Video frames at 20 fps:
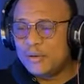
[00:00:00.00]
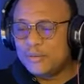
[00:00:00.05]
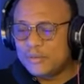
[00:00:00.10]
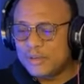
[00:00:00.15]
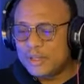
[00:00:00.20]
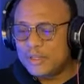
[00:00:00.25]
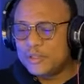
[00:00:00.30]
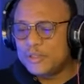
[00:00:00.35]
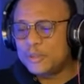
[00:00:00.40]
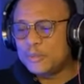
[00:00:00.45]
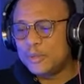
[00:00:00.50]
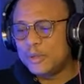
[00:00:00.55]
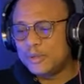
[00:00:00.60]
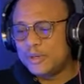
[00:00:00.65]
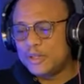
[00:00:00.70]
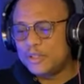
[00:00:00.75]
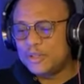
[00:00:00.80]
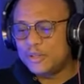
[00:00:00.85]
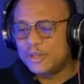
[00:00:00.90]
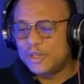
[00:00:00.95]
of
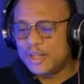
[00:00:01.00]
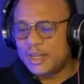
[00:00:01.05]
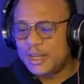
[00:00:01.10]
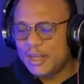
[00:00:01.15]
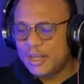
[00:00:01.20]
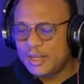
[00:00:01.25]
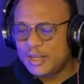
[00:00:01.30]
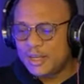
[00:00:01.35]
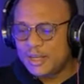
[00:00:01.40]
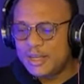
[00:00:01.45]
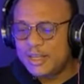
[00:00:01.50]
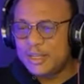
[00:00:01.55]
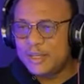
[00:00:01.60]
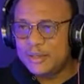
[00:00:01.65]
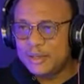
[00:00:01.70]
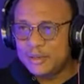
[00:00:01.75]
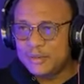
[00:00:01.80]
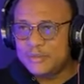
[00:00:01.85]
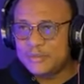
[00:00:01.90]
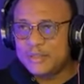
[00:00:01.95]
inspiration. A
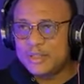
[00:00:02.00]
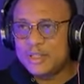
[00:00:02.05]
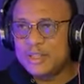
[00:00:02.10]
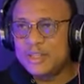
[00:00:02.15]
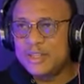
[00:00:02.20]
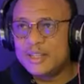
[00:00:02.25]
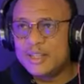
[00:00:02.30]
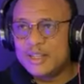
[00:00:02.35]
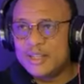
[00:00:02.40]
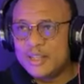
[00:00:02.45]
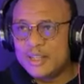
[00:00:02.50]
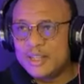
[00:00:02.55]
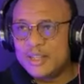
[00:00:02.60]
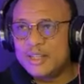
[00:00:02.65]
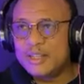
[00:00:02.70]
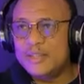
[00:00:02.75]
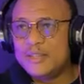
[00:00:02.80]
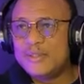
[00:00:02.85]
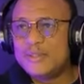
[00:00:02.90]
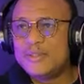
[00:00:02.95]
gift
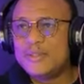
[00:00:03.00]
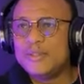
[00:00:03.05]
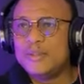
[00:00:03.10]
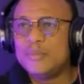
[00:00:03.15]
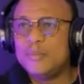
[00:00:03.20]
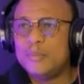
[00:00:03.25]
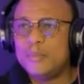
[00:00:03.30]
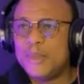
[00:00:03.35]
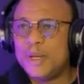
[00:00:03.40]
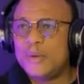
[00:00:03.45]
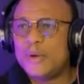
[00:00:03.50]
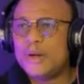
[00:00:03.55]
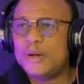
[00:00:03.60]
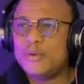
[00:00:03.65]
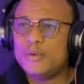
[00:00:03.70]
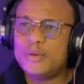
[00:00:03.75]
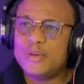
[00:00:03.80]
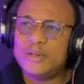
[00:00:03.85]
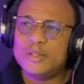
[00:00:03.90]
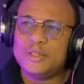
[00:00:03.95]
is
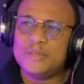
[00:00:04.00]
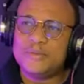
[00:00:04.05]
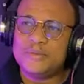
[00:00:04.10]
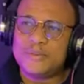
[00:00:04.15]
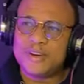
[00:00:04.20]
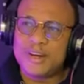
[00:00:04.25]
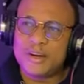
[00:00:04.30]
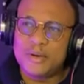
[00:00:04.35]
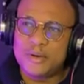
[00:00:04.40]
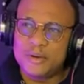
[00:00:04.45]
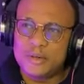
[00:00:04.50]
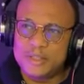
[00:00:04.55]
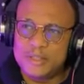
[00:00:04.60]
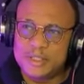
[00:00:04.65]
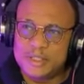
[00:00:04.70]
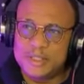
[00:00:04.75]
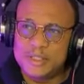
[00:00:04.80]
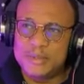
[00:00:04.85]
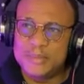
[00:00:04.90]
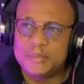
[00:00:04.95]
miraculous
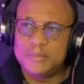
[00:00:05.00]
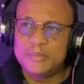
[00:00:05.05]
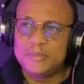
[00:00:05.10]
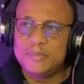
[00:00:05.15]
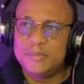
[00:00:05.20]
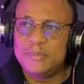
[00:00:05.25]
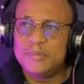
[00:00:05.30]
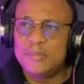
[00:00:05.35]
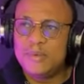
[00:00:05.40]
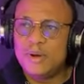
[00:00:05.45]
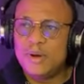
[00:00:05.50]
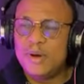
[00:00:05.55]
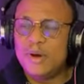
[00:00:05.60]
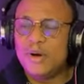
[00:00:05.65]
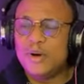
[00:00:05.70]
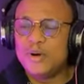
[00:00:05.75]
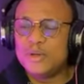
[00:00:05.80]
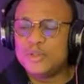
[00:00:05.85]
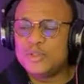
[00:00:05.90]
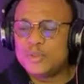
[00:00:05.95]
faculty
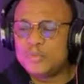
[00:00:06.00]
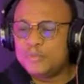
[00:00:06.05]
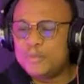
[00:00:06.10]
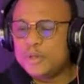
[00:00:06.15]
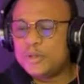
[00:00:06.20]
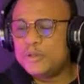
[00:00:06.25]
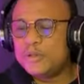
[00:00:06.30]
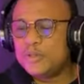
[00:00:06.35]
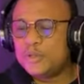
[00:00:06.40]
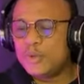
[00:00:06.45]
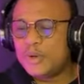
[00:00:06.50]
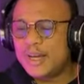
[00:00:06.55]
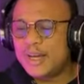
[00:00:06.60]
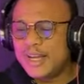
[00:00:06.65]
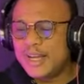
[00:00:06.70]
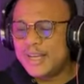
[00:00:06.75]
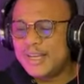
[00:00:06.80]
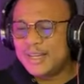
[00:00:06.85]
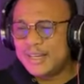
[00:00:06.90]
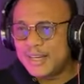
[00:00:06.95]
or
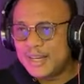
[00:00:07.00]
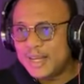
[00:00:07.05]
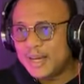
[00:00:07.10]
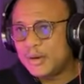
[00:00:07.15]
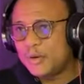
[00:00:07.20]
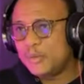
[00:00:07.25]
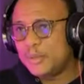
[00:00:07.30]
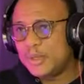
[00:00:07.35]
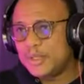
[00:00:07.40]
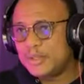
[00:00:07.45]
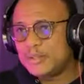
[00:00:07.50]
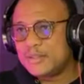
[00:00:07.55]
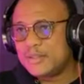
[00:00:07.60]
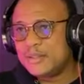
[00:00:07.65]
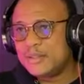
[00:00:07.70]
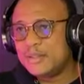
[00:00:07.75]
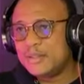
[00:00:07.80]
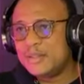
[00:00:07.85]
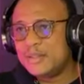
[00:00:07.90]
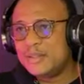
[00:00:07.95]
spiritual endowment,
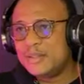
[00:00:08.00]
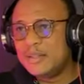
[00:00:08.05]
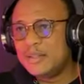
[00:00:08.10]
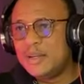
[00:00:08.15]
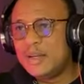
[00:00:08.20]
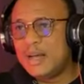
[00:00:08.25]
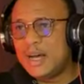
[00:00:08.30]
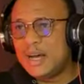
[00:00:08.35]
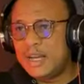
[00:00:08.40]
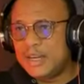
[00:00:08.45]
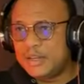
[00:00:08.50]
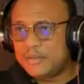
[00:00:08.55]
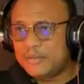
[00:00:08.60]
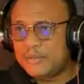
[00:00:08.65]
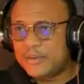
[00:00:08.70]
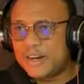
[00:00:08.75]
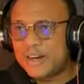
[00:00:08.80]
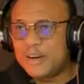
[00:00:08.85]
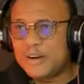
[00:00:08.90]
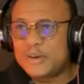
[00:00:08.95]

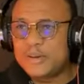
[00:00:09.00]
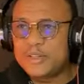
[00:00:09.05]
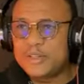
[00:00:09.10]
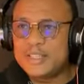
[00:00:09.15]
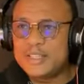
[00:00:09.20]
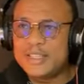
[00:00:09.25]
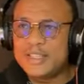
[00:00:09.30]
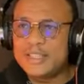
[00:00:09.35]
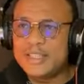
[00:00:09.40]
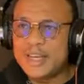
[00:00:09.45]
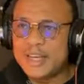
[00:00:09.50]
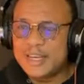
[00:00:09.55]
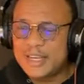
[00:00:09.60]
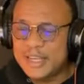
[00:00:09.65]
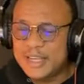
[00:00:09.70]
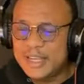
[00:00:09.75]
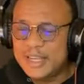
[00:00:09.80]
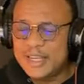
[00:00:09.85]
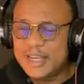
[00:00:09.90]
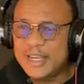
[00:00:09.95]
and a faculty is
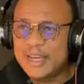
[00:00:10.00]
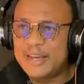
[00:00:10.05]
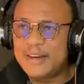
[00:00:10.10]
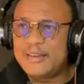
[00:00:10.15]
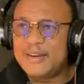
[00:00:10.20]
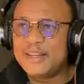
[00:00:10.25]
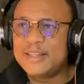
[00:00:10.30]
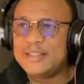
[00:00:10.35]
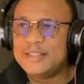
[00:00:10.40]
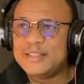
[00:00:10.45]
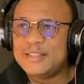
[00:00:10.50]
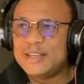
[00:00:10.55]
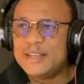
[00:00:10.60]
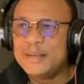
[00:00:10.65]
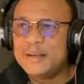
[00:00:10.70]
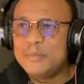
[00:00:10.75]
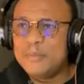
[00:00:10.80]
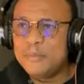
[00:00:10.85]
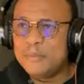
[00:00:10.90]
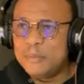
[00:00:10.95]
an inherent
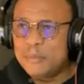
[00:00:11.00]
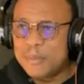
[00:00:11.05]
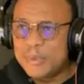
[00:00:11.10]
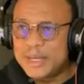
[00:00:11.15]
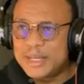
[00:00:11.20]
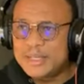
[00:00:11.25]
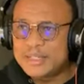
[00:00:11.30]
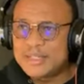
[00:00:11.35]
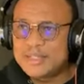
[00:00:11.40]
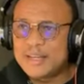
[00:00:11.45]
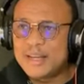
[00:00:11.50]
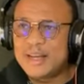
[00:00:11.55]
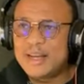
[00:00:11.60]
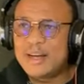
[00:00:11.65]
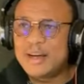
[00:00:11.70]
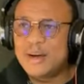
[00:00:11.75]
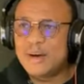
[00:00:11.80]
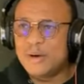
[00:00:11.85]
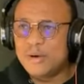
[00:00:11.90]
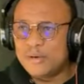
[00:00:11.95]

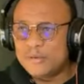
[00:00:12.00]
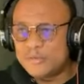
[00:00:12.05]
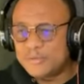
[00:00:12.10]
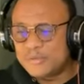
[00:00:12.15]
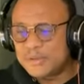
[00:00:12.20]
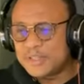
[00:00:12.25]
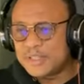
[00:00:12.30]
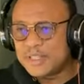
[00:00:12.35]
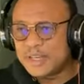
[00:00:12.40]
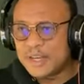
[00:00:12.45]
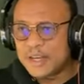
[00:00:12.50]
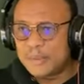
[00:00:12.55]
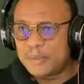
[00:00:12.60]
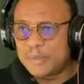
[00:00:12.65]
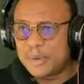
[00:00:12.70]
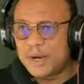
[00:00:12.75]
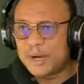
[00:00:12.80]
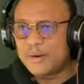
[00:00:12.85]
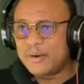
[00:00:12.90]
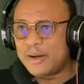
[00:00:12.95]
mental or
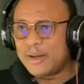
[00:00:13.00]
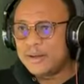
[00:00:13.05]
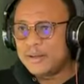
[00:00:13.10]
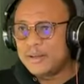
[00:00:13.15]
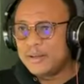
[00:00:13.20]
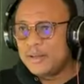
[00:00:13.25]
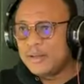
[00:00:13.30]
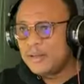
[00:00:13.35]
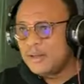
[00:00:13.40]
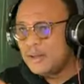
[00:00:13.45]
physical power.